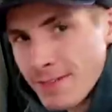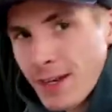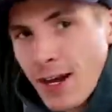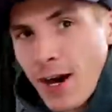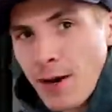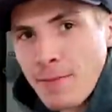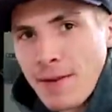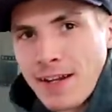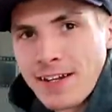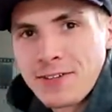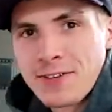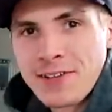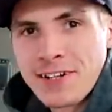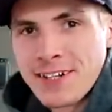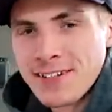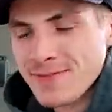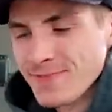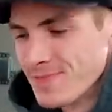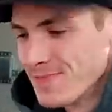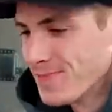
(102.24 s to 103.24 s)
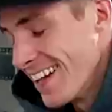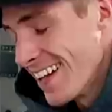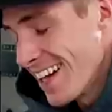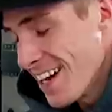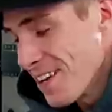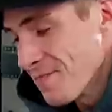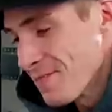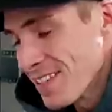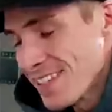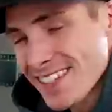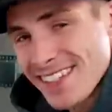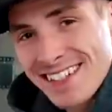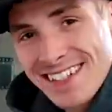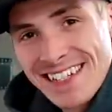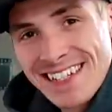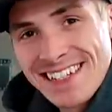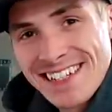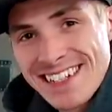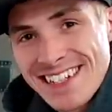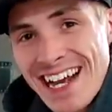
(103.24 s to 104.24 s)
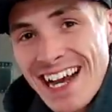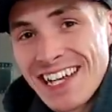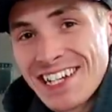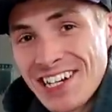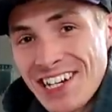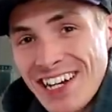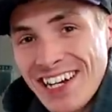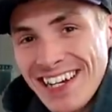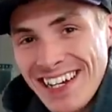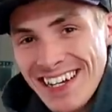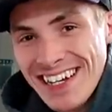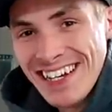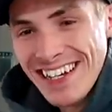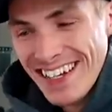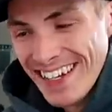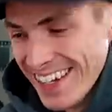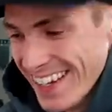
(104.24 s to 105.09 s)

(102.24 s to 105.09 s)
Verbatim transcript: No, I'm not doing it. Yep, this is getting sketchy.